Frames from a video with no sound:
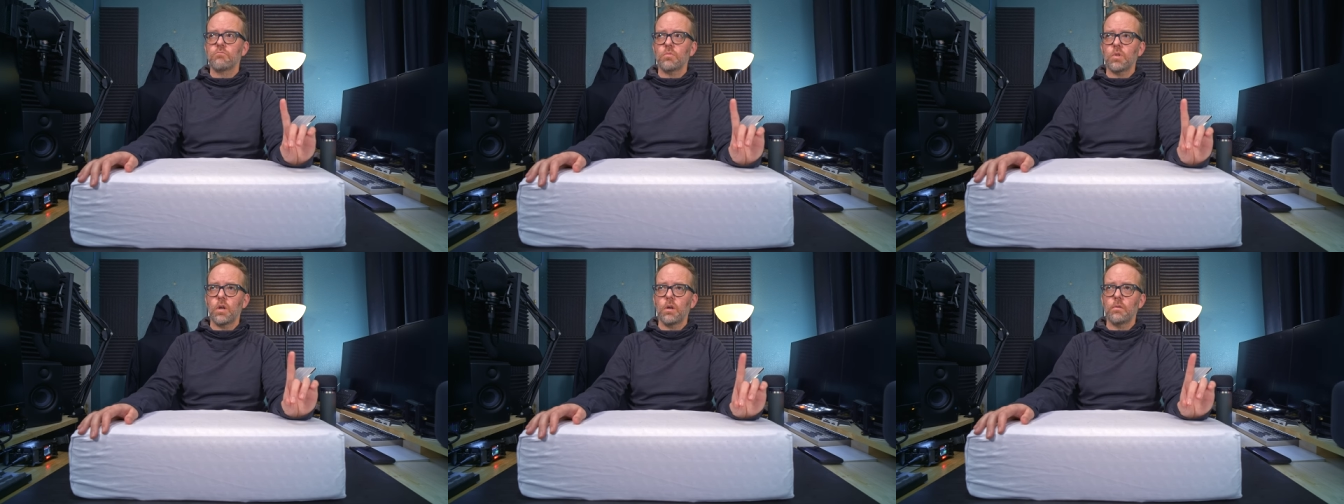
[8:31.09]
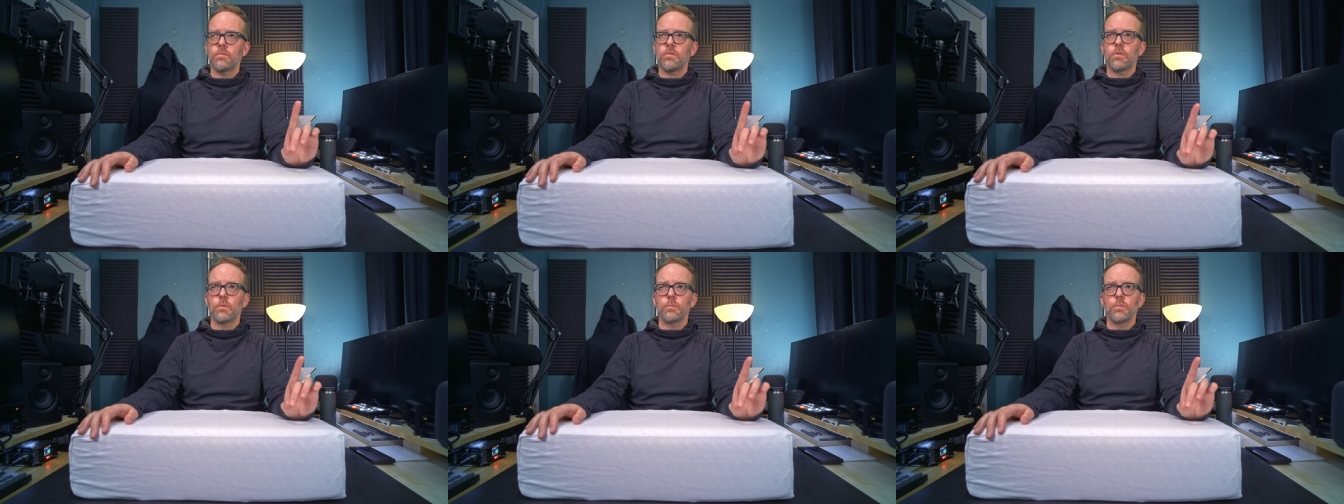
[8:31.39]

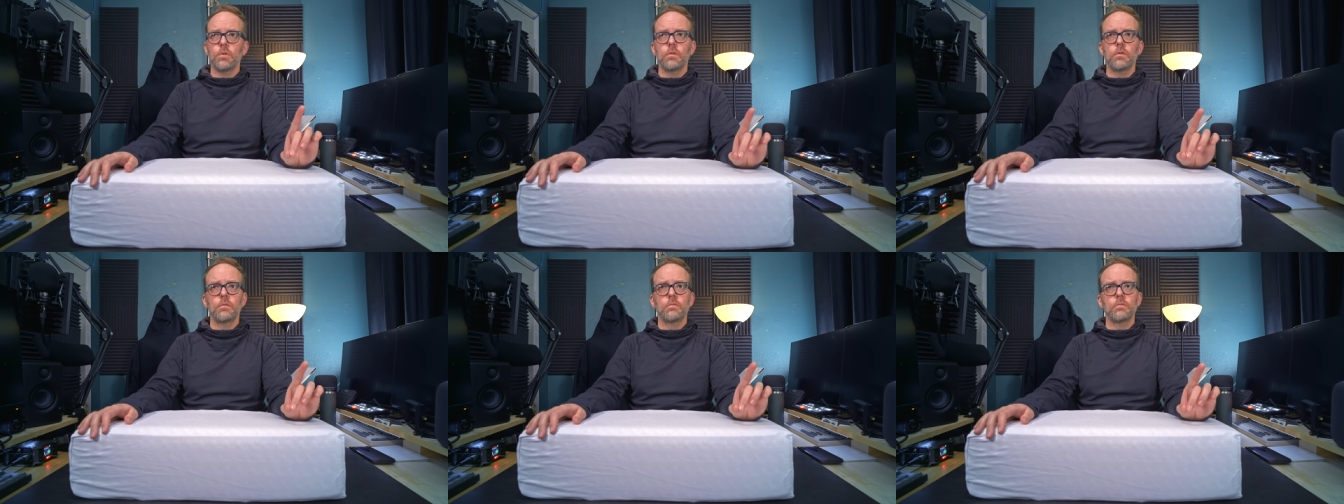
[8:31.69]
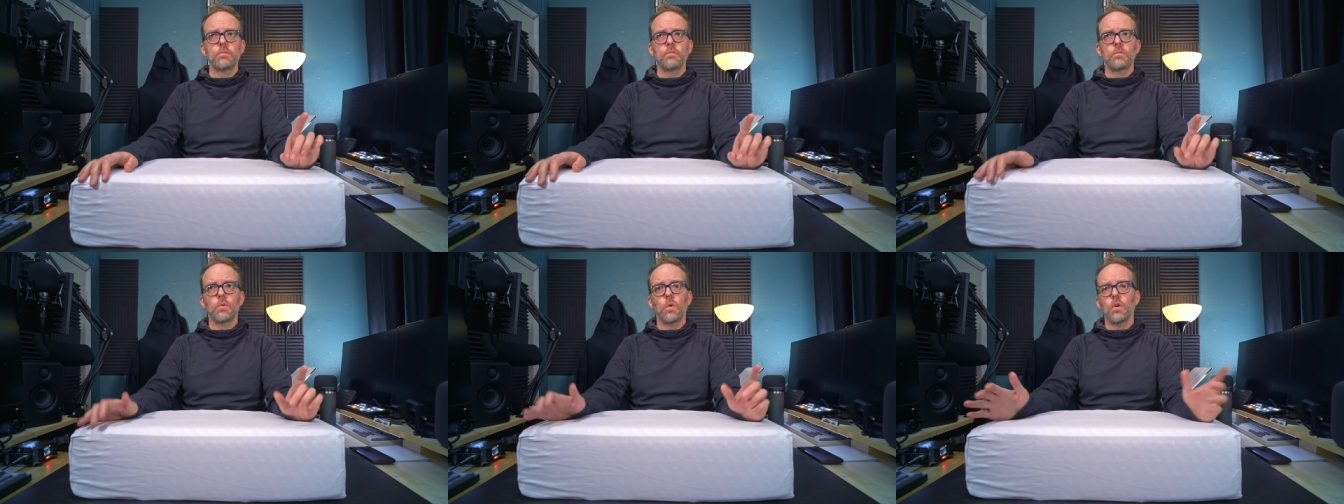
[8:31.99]
comfortable
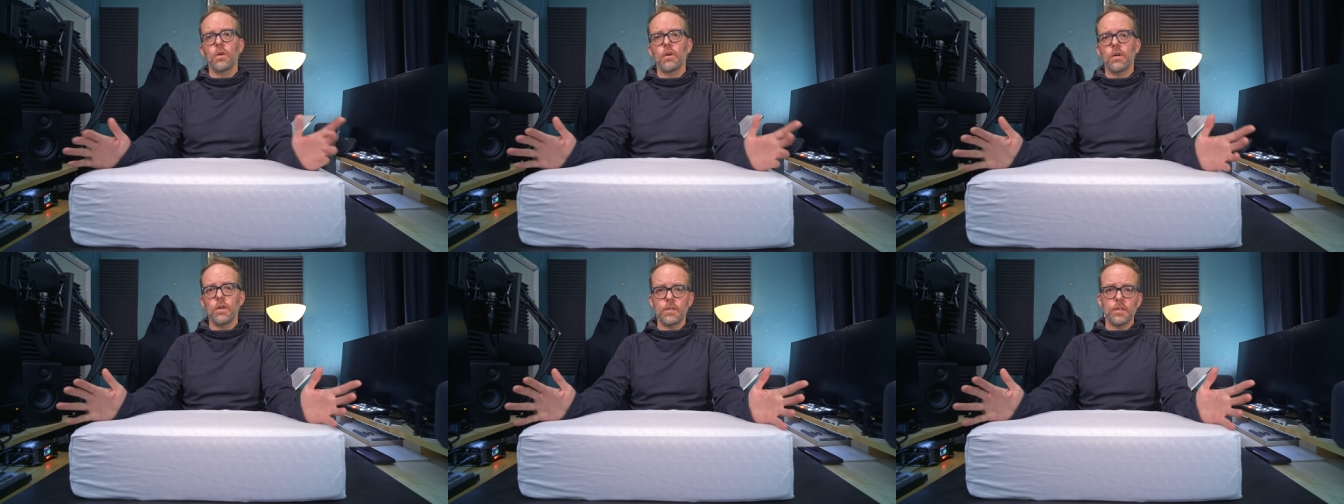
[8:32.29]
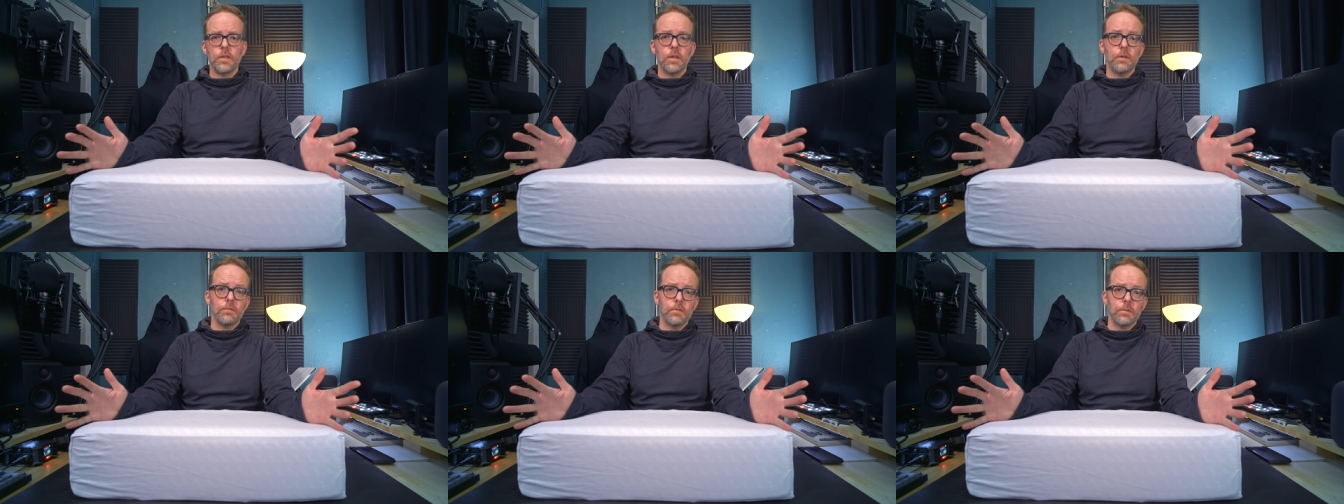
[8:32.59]
or
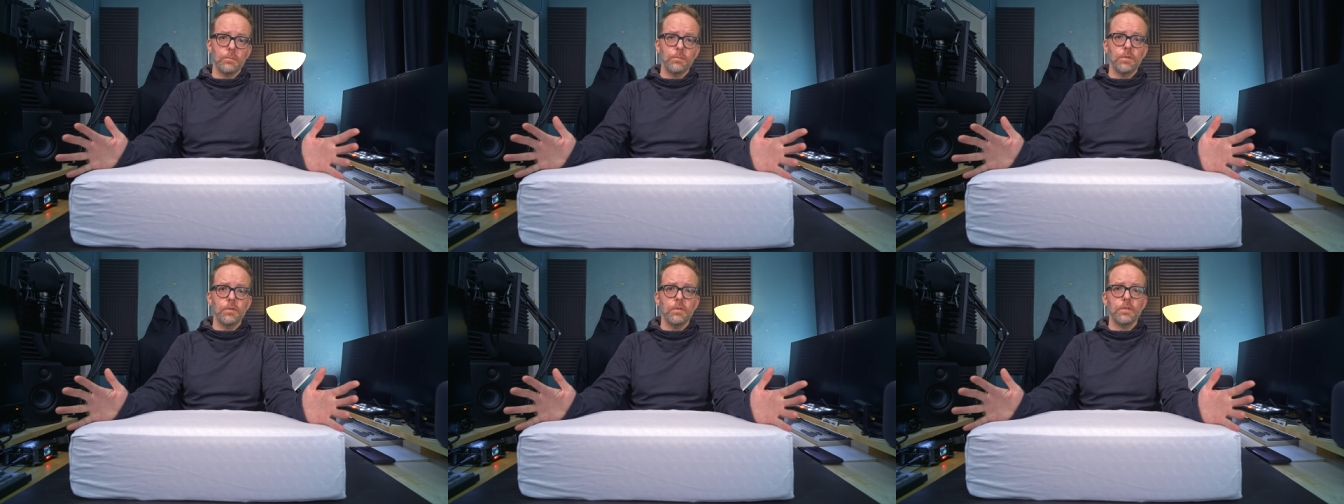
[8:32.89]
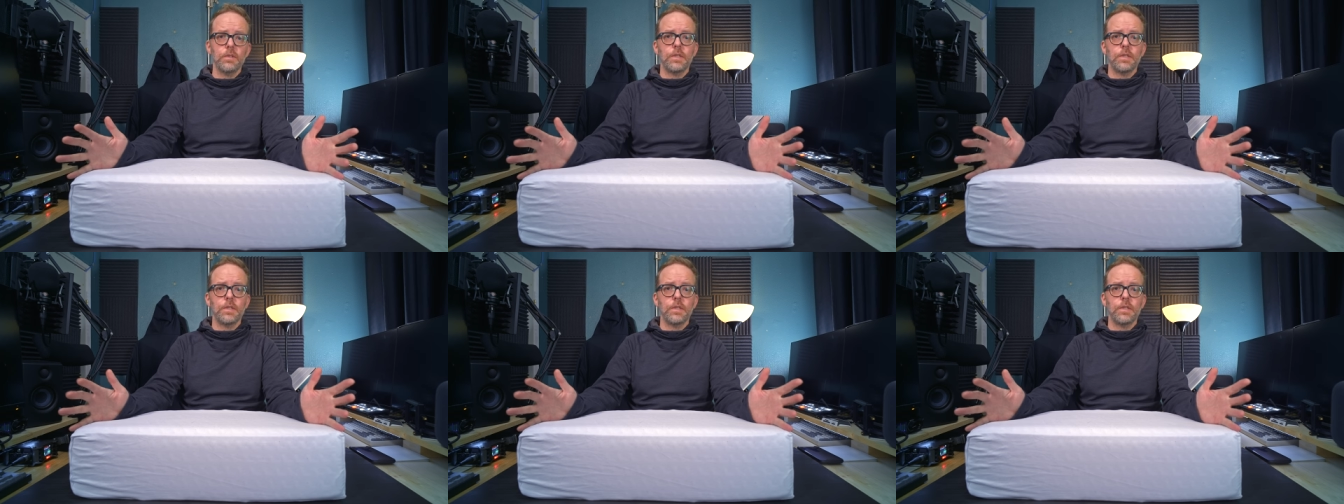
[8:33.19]
uncomfortable,